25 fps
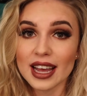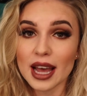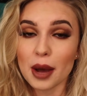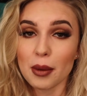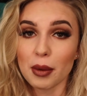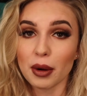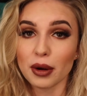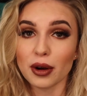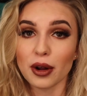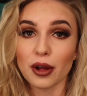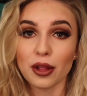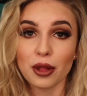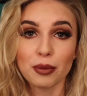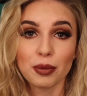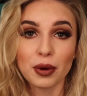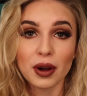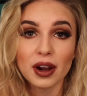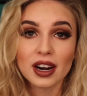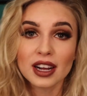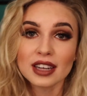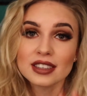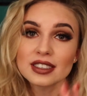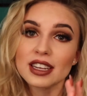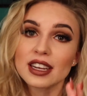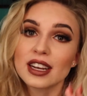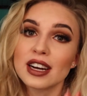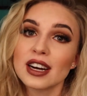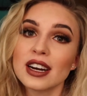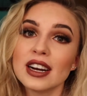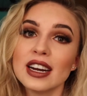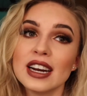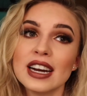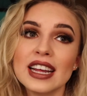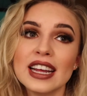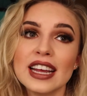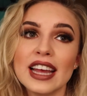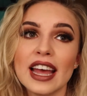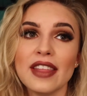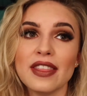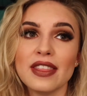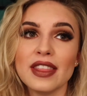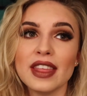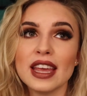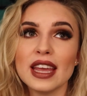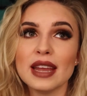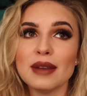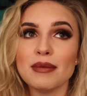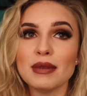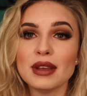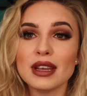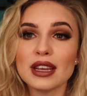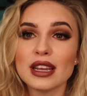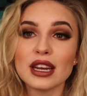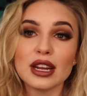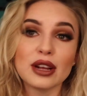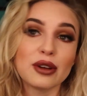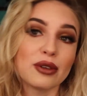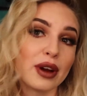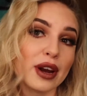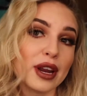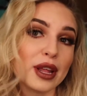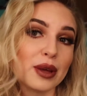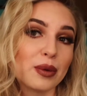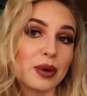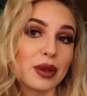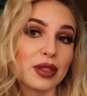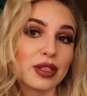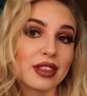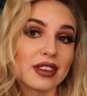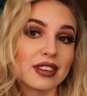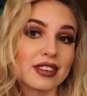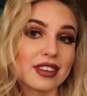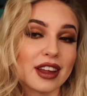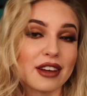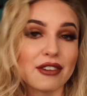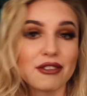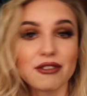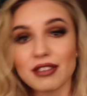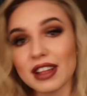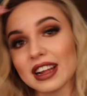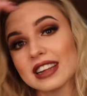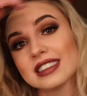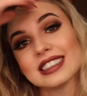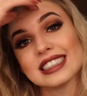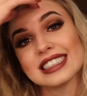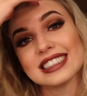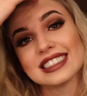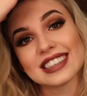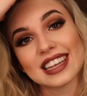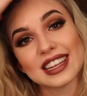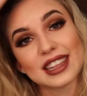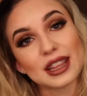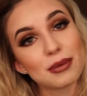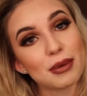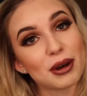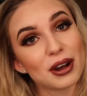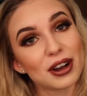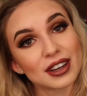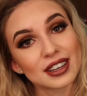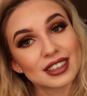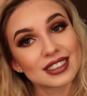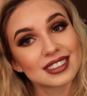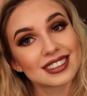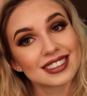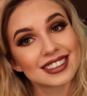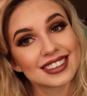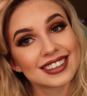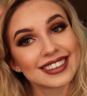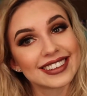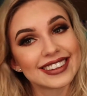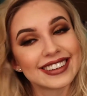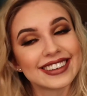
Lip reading: About all the products I got in it and then me getting ready with the stuff that's inside the box.